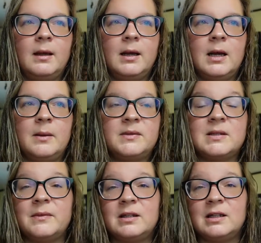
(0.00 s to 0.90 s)

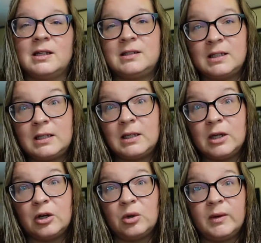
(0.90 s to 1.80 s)
Something that I didn't
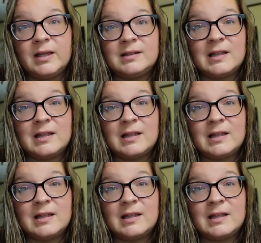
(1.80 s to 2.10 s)
know is